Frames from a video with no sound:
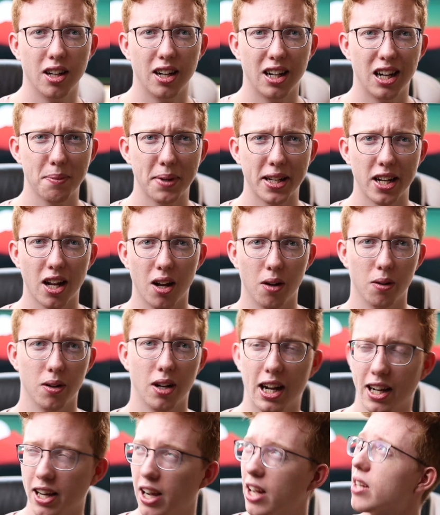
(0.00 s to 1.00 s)
Let me know.
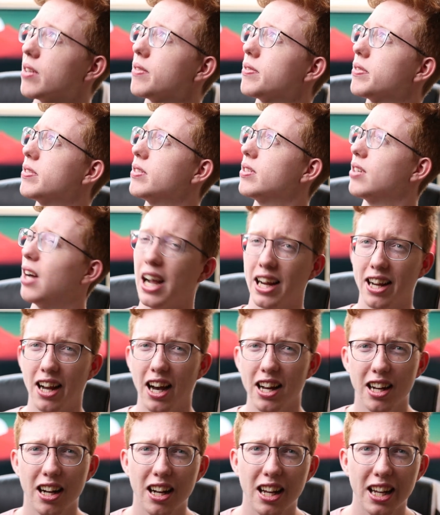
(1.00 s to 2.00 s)
I kind of
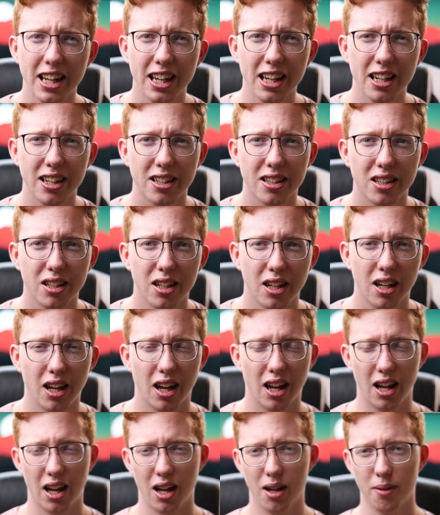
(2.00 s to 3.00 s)
like it.
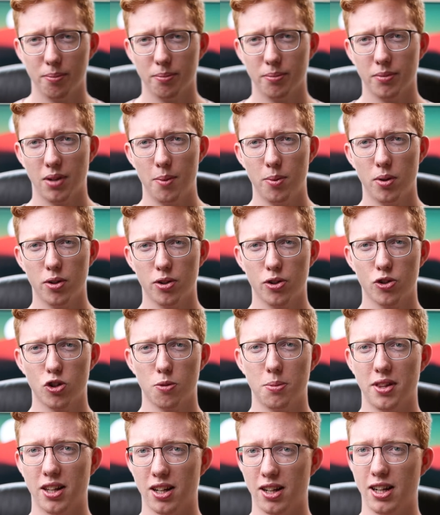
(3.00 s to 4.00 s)
I'm not too sure
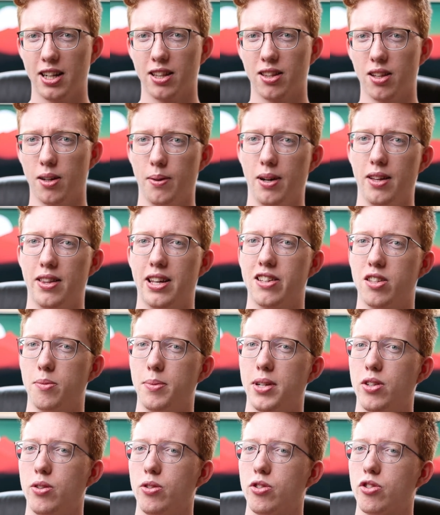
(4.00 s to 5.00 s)
about the light though. I think it's a
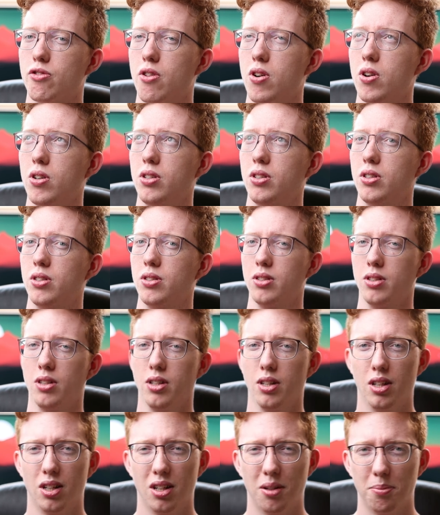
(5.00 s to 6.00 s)
bit too strong,
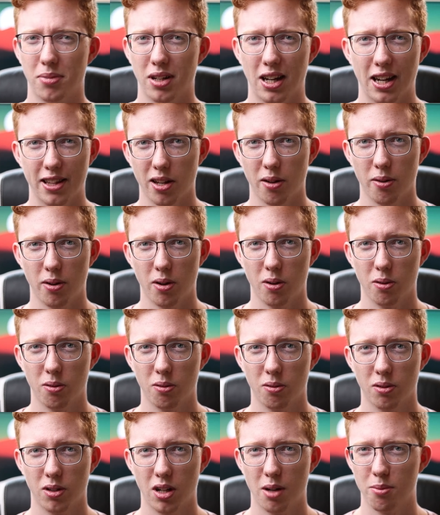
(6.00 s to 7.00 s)
but I don't know.
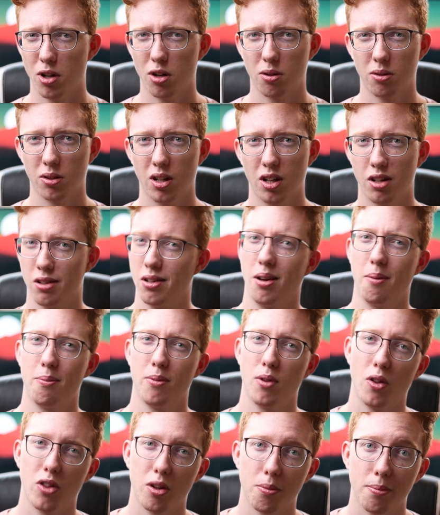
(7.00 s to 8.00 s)
I'm
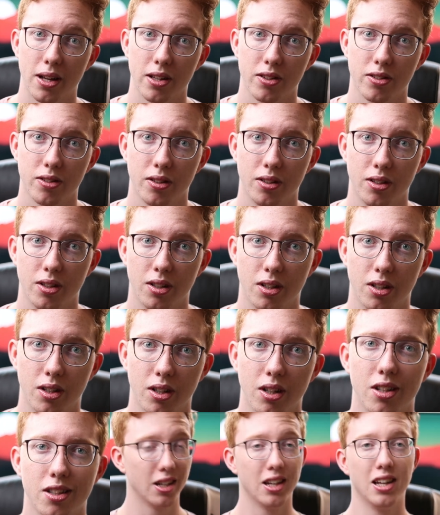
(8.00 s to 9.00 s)
not the best.
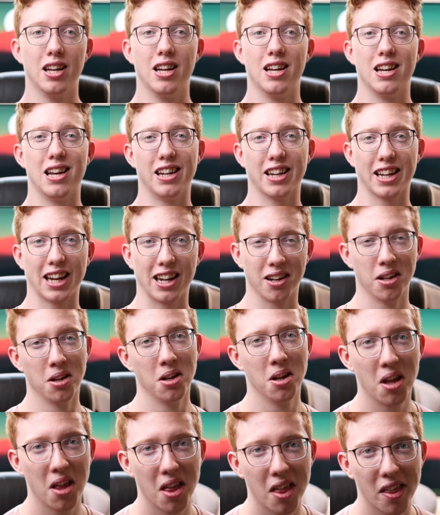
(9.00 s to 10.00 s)
And again,
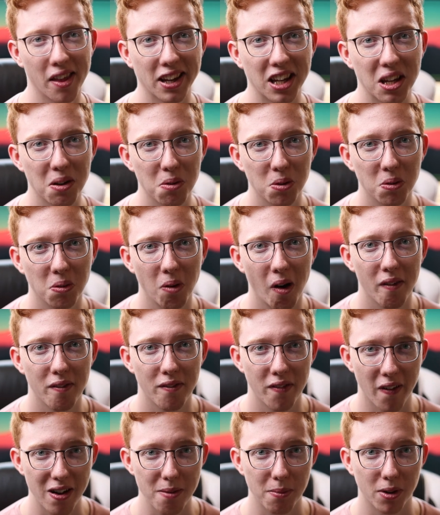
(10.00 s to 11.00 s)
thank you all
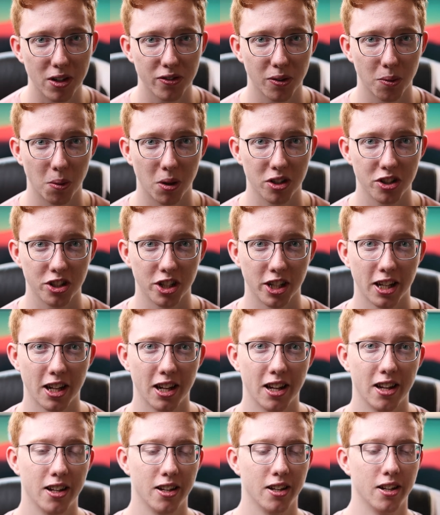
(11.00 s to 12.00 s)
very much for watching,
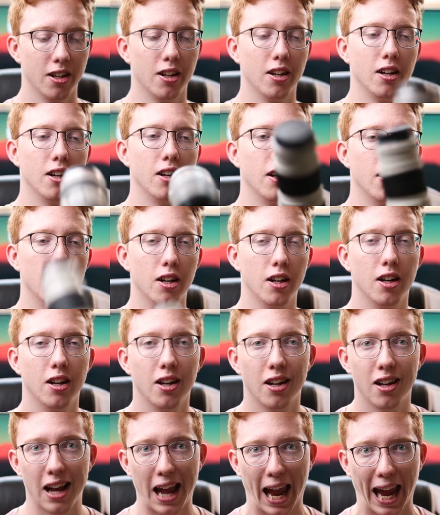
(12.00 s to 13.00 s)

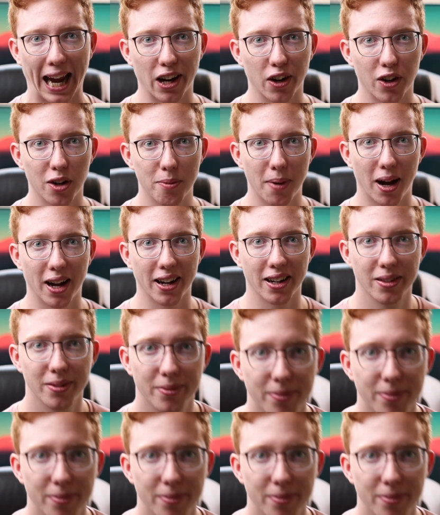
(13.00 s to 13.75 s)
and goodbye.